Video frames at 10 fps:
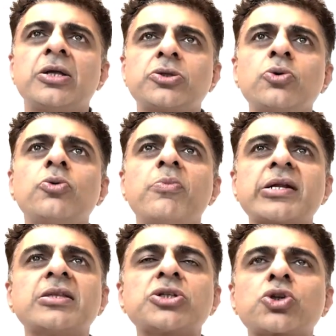through,
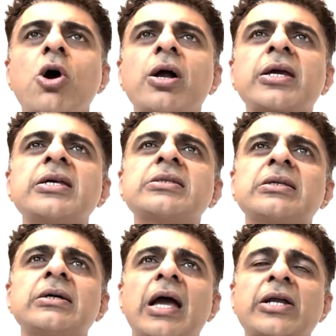but the stock is
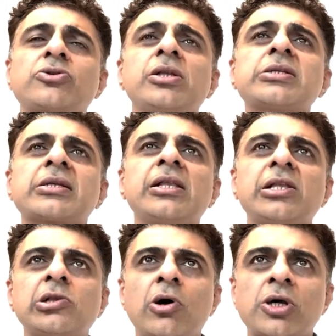actually still
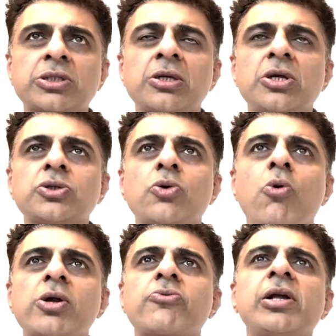in loss. So
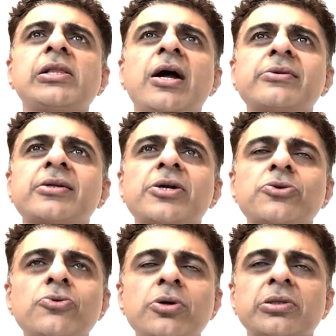what will the hunter
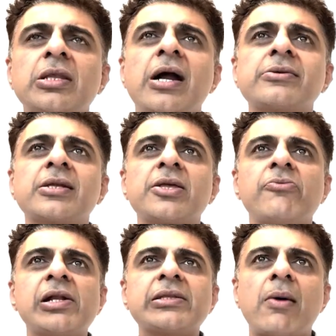do? The hunter
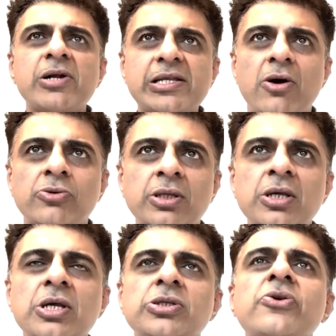will double down.
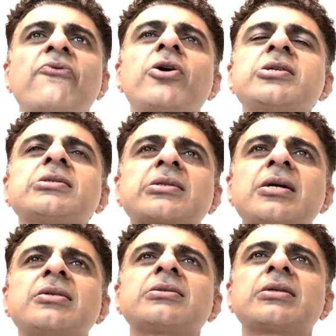So for
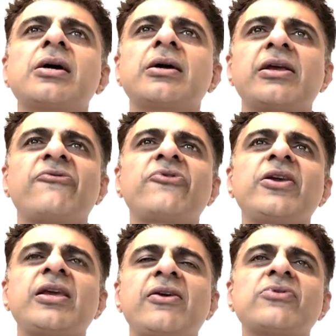instance,
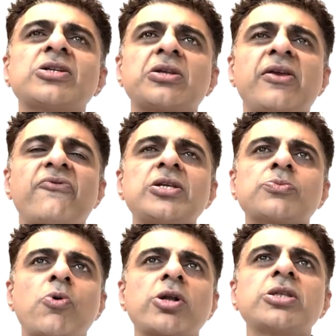if he's
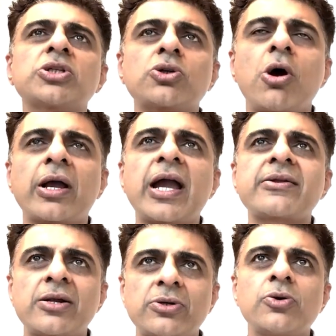bought the stock at
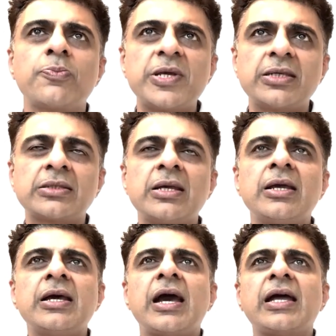100 rupees
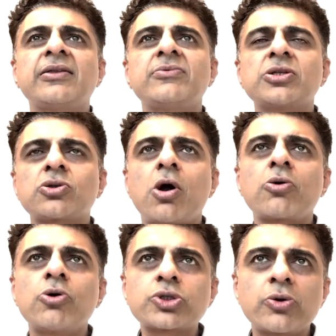and if the stock
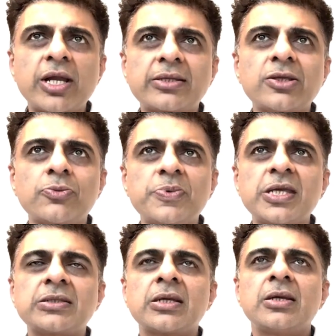goes to 80
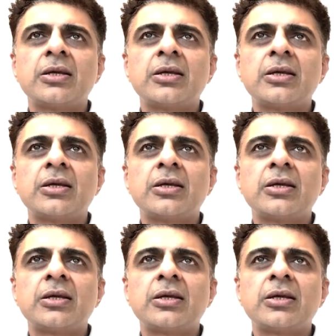rupees,